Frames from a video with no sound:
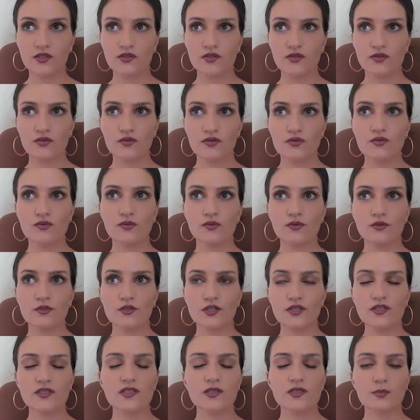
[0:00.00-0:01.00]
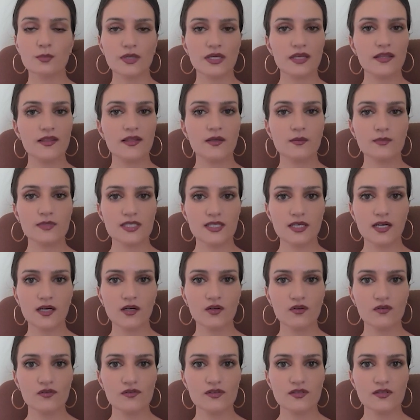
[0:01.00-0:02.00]
to just be
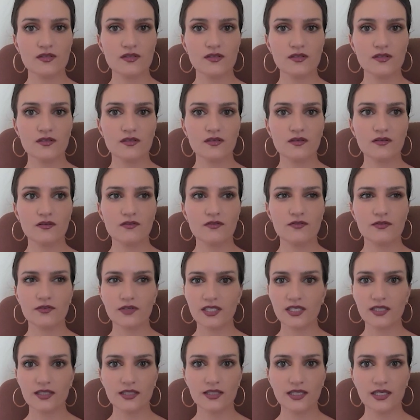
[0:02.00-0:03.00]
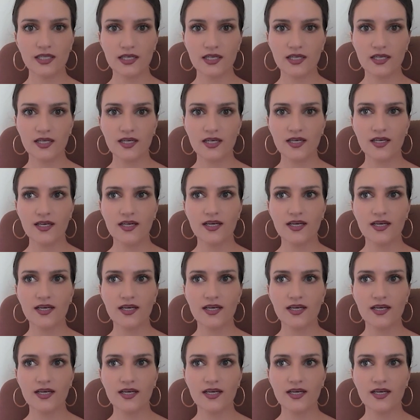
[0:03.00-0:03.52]
themselves freely